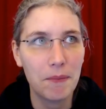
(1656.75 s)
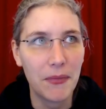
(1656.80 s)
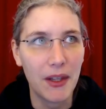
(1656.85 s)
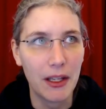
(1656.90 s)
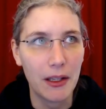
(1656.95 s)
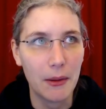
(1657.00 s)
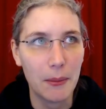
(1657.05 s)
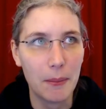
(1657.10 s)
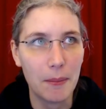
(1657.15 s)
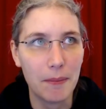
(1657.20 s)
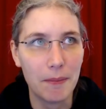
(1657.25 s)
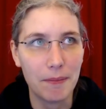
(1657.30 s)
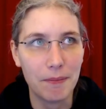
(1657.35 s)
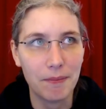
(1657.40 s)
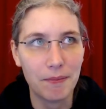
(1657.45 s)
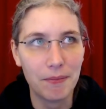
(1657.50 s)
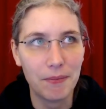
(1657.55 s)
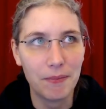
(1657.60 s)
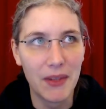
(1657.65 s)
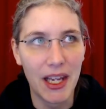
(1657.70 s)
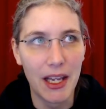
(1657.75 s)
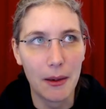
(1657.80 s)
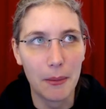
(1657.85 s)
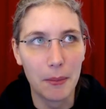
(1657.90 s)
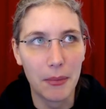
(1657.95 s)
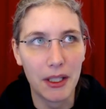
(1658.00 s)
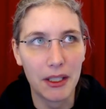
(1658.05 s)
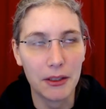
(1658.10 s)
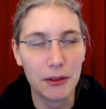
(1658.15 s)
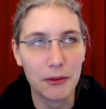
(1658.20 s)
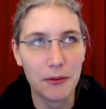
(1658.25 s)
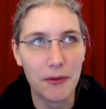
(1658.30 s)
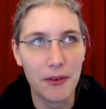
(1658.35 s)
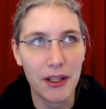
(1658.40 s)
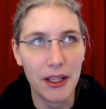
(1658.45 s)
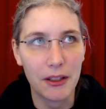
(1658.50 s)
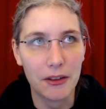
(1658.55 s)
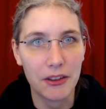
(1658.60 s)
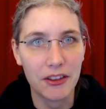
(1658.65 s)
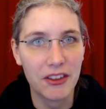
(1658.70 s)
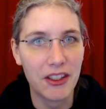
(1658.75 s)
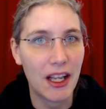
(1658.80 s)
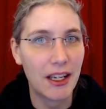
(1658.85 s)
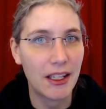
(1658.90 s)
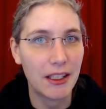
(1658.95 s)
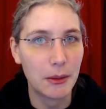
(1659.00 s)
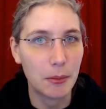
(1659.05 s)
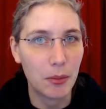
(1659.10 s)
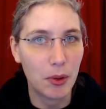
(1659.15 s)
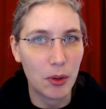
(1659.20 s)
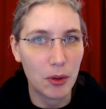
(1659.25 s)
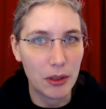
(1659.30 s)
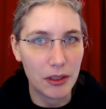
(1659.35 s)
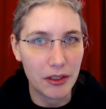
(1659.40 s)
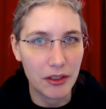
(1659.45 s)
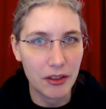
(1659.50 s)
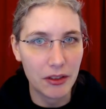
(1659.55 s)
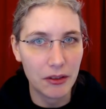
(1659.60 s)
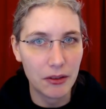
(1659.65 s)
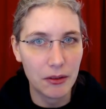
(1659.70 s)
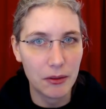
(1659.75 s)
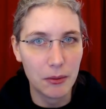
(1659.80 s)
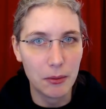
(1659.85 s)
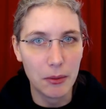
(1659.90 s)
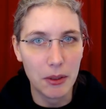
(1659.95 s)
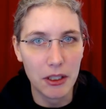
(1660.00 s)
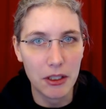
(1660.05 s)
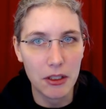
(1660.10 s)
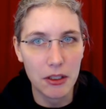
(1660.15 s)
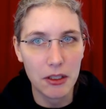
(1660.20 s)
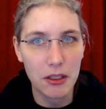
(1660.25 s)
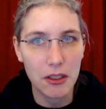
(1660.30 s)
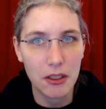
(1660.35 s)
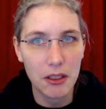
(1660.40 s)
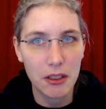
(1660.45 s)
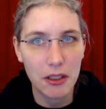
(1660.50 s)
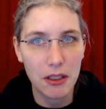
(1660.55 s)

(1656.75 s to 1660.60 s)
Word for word: um, yeah part of their selling points which